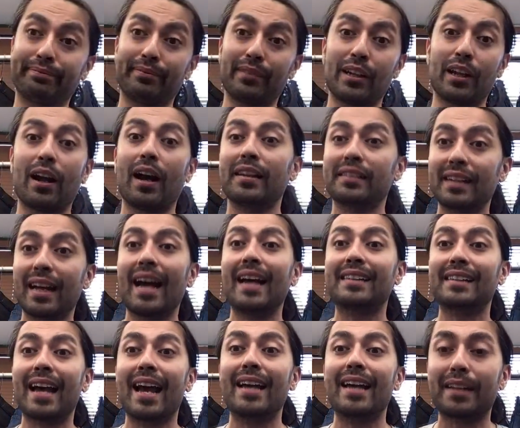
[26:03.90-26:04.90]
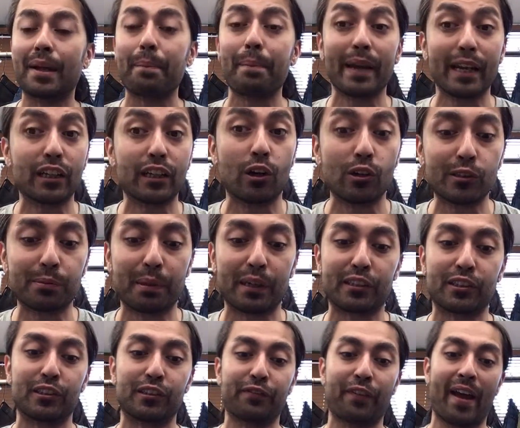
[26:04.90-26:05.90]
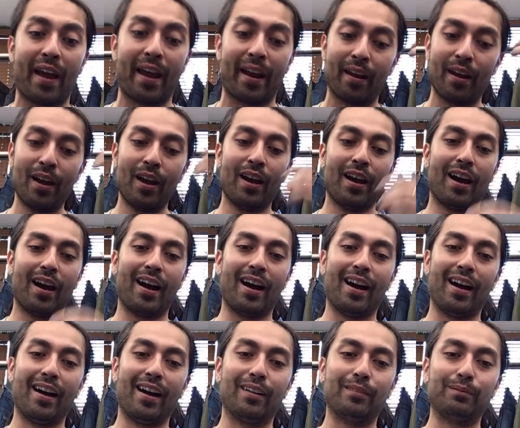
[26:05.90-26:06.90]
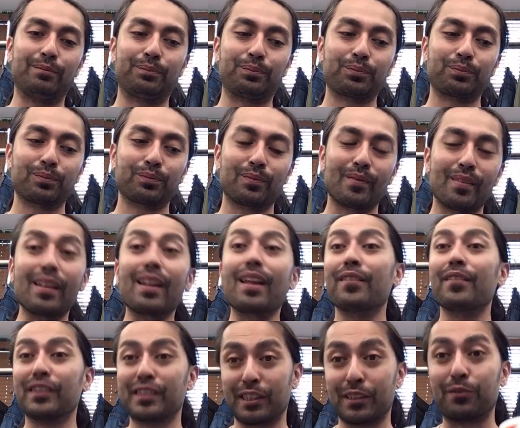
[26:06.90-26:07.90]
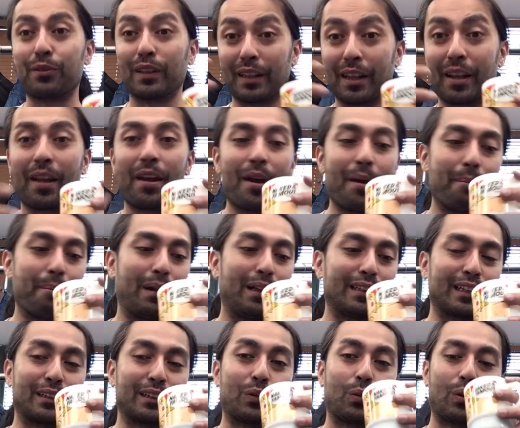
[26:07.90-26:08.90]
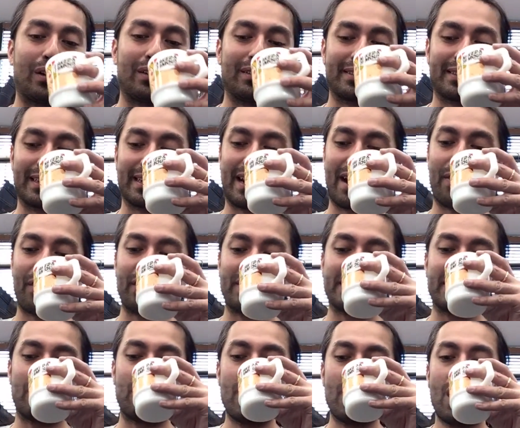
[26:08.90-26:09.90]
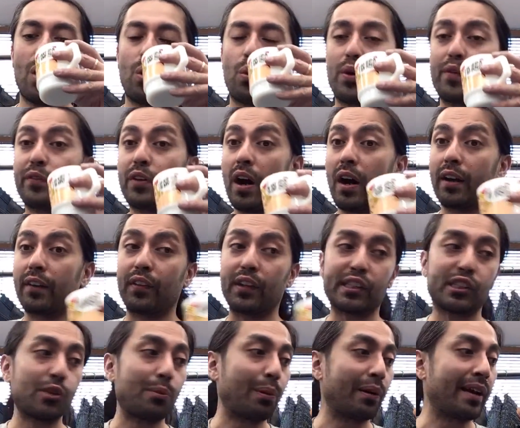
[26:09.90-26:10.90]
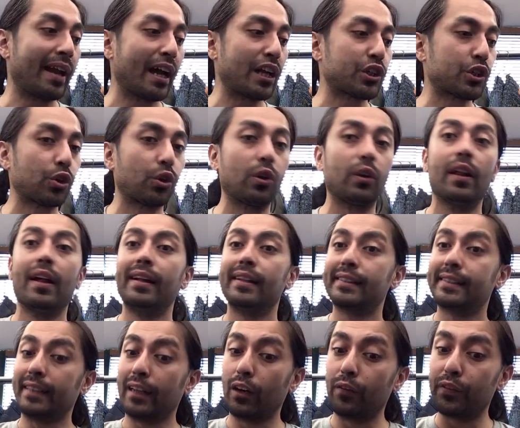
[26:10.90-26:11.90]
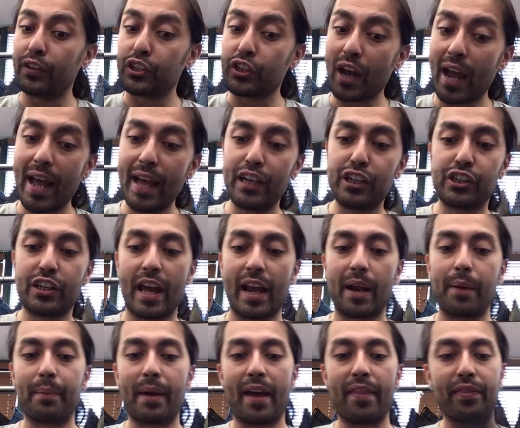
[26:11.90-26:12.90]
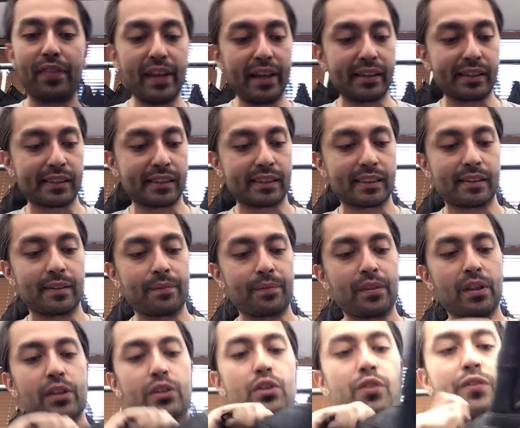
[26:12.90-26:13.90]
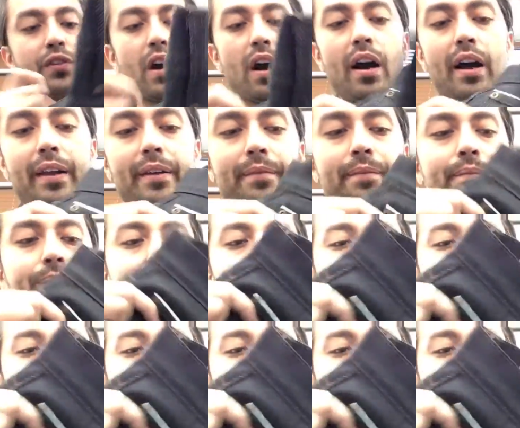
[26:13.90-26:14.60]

you know, as, as, as a big Ghostbusters fan, uh, this is really melding the worlds together. So we've got the supernatural selvage edge denim, and this, you've got